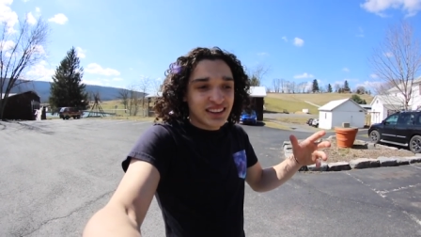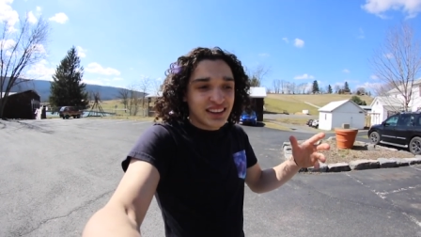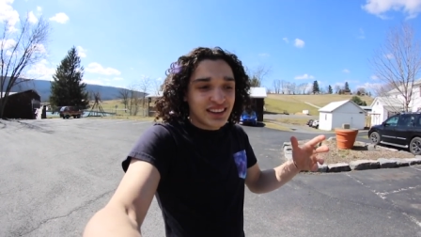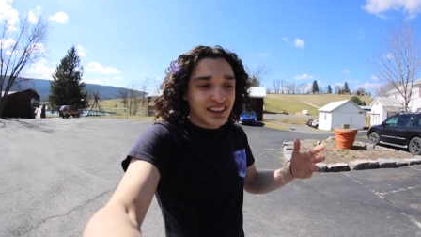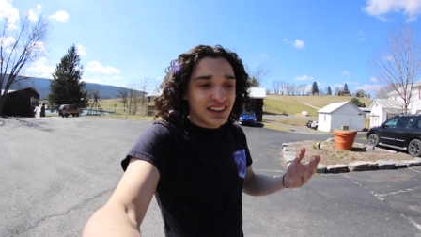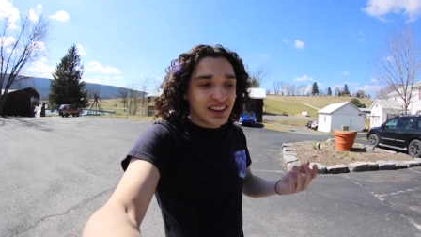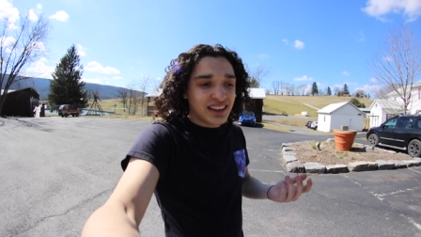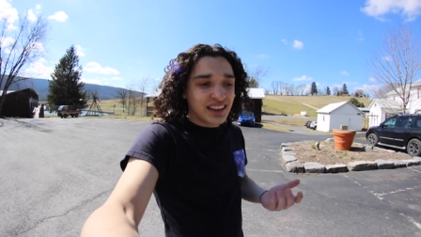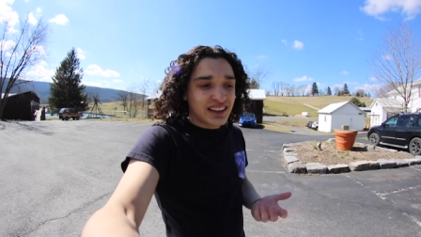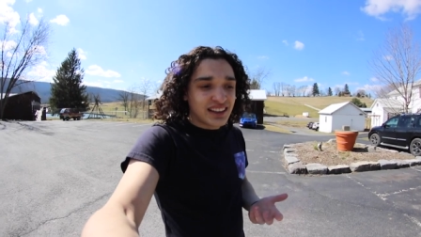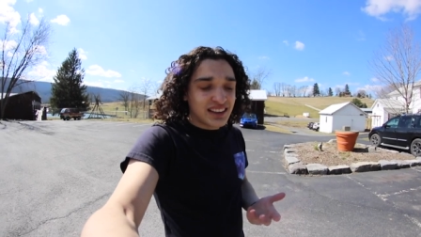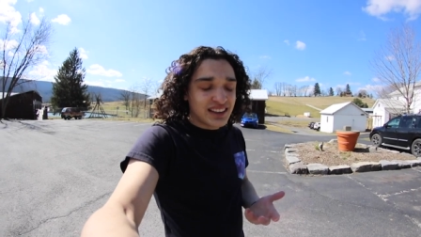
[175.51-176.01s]

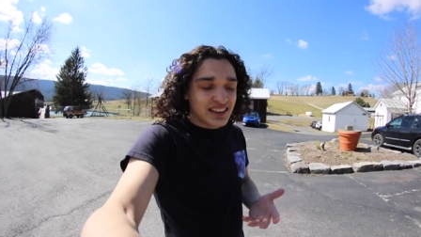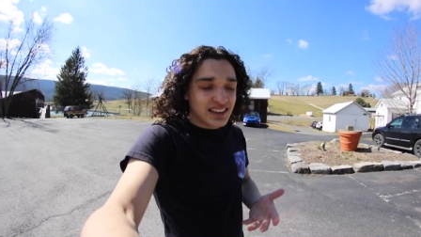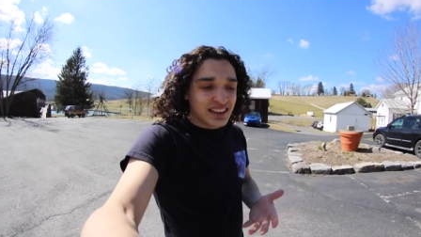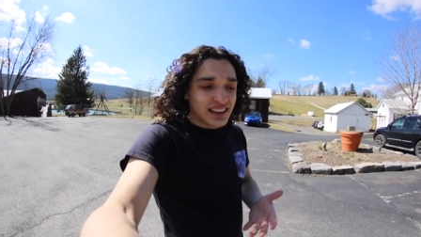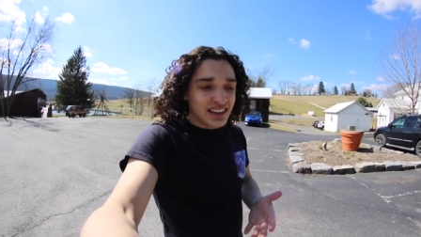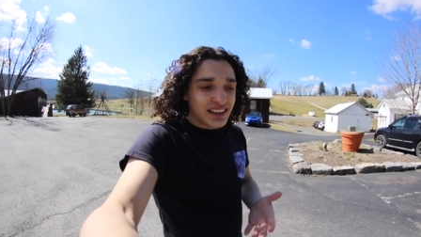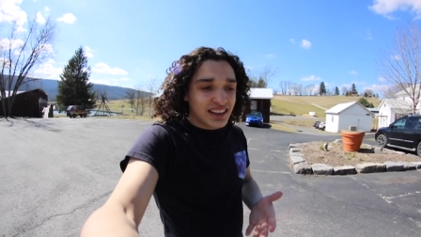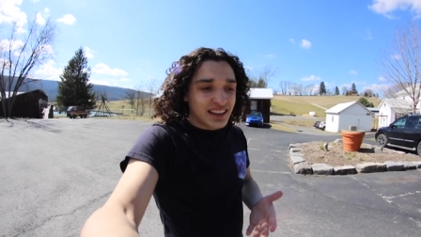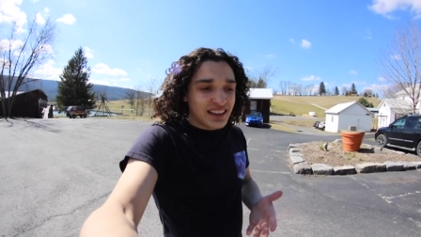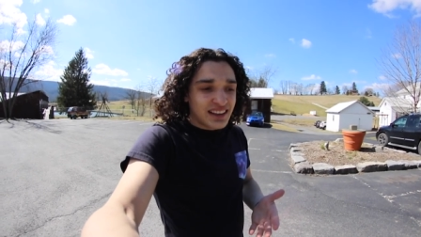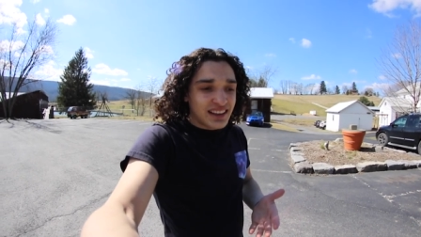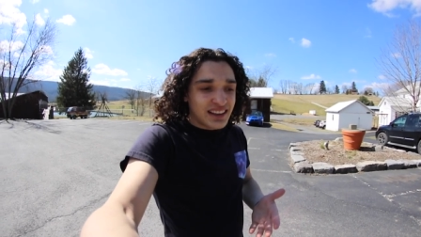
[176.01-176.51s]
Uh,
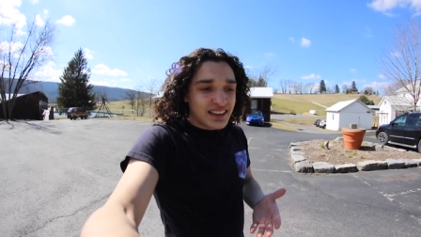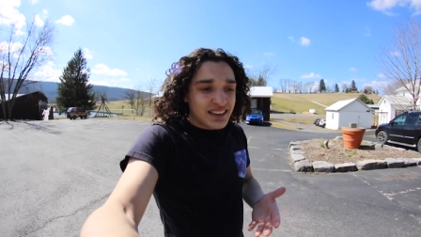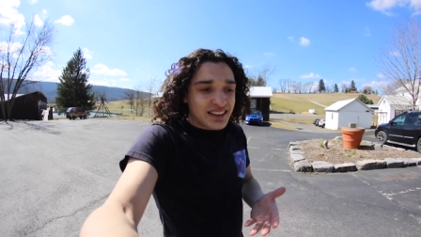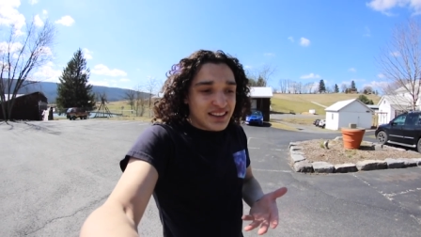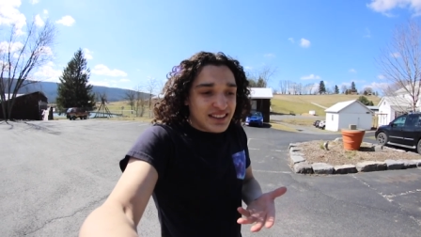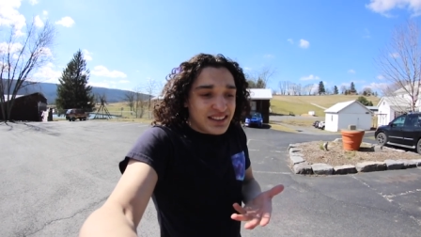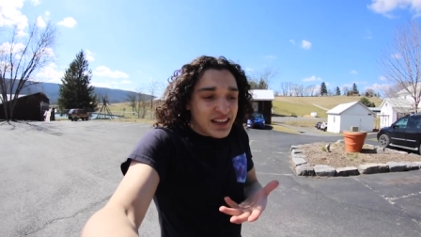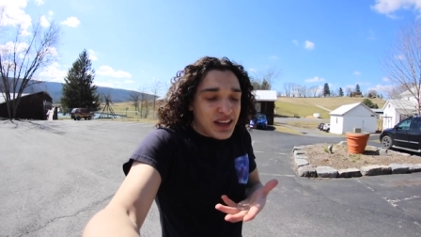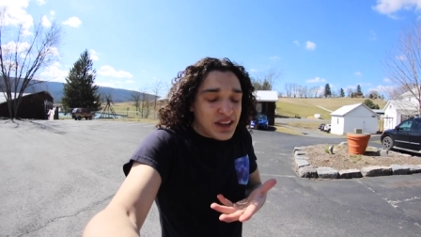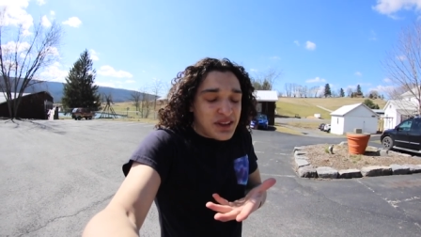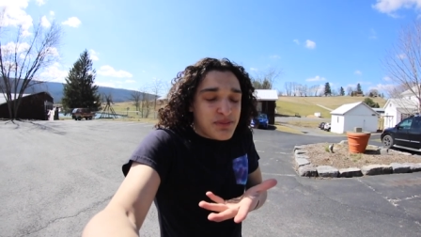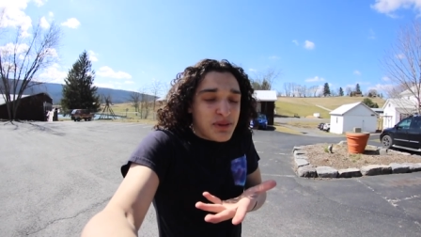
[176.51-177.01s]

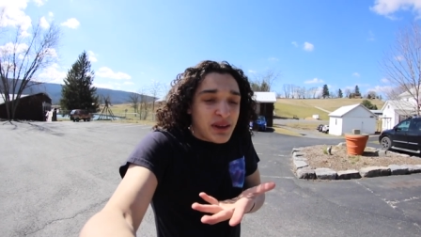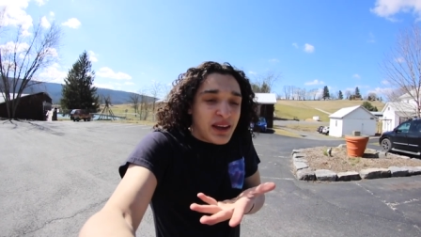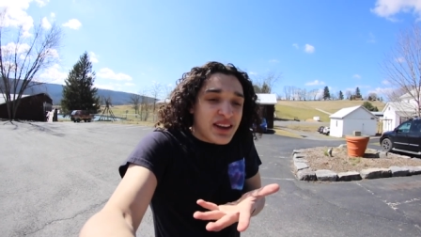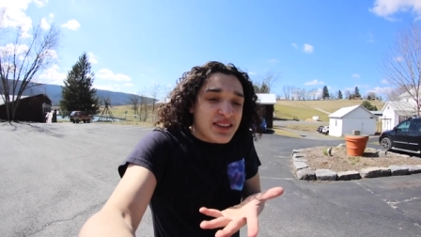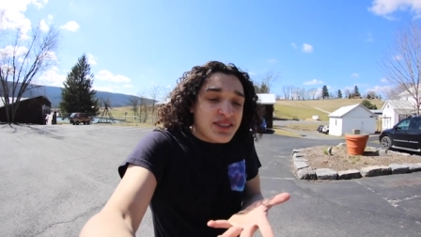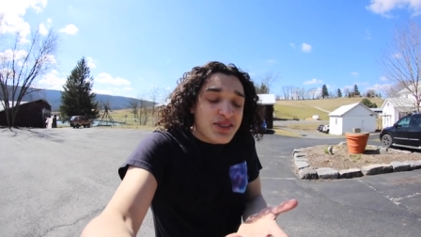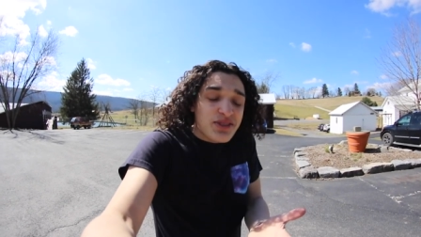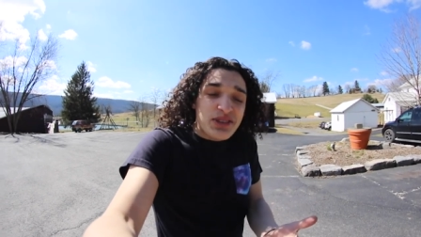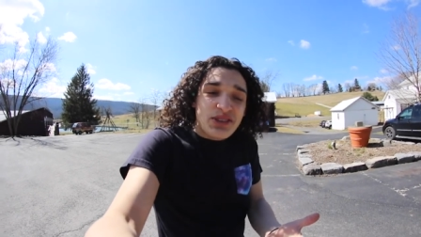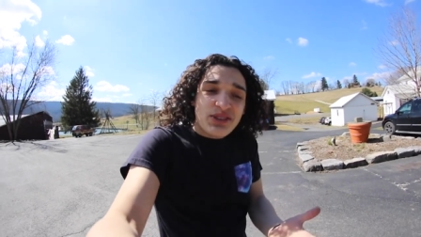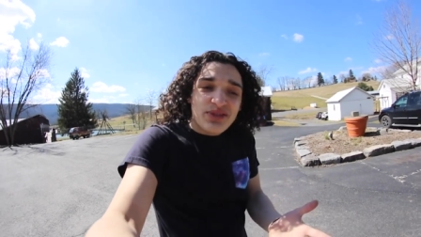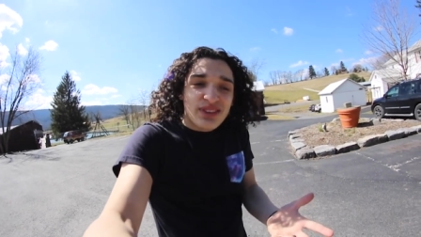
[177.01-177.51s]

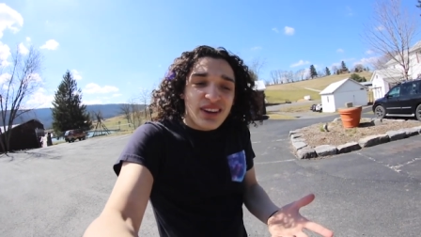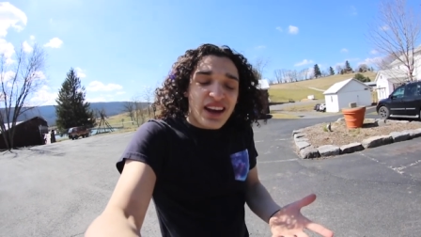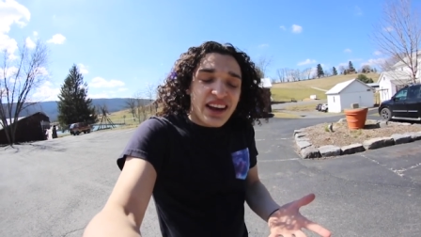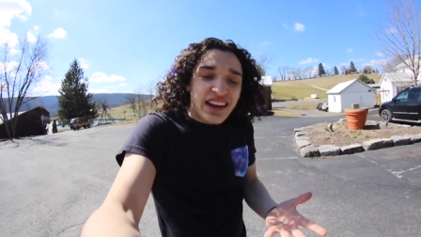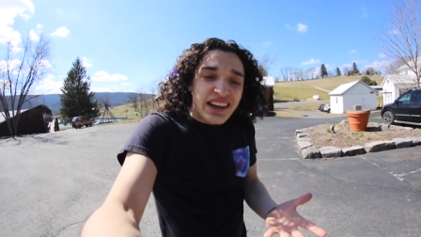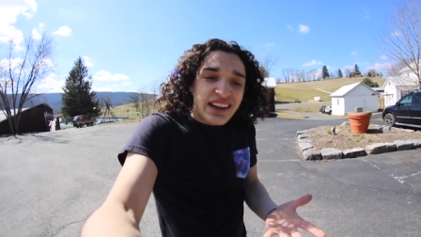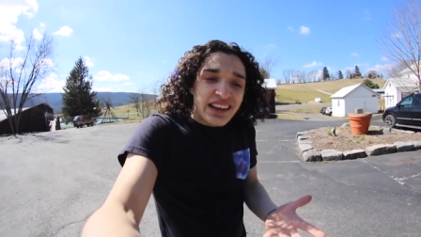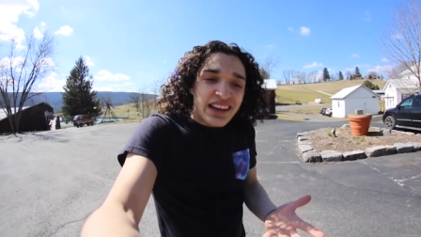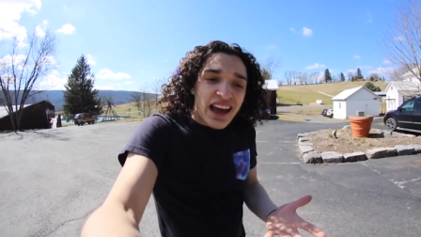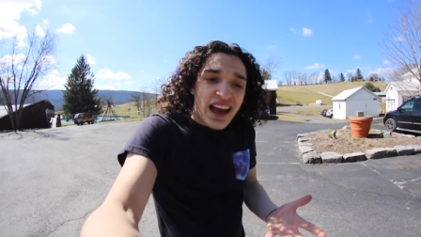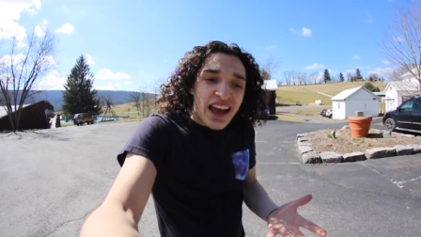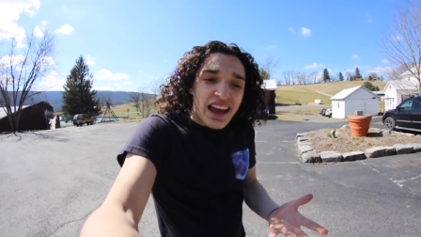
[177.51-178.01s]
because it was
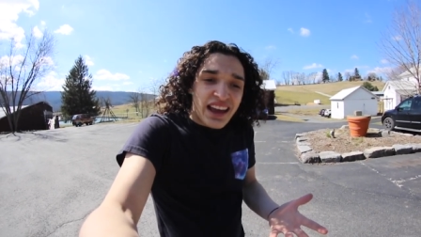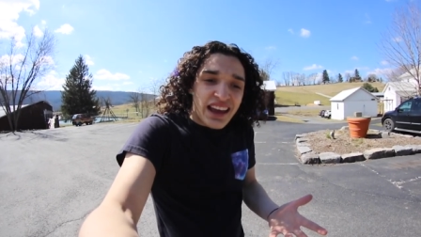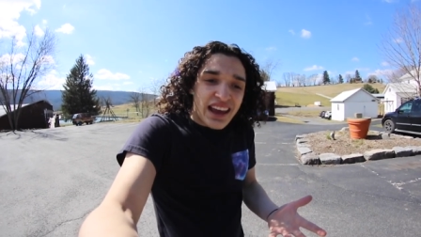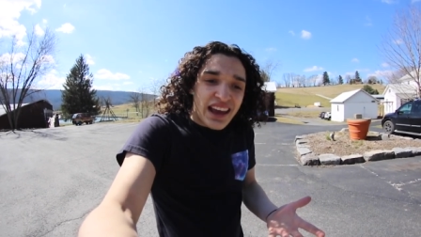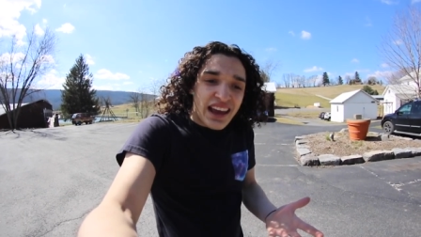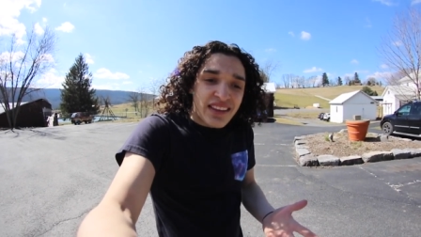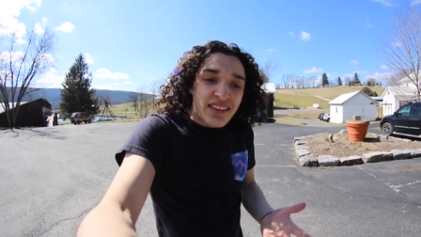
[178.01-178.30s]
Friday night